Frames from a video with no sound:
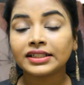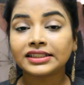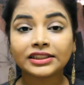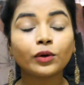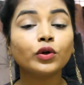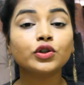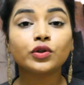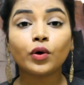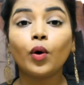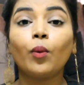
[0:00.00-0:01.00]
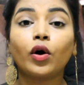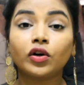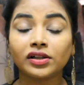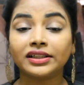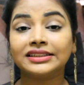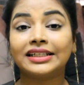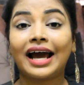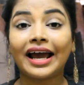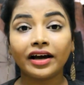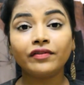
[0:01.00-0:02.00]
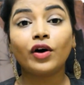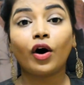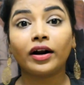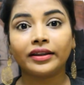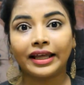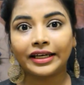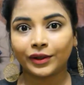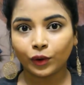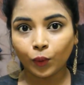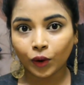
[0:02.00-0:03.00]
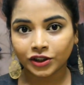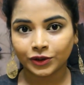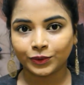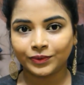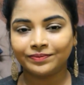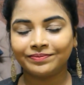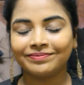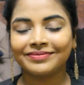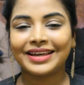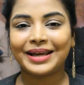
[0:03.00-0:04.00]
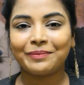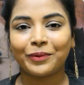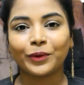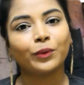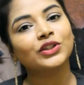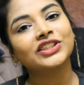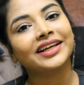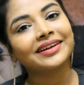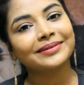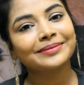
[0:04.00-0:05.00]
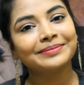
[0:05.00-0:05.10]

So to know what are the things that I have got, then you know what to do. Keep on watching.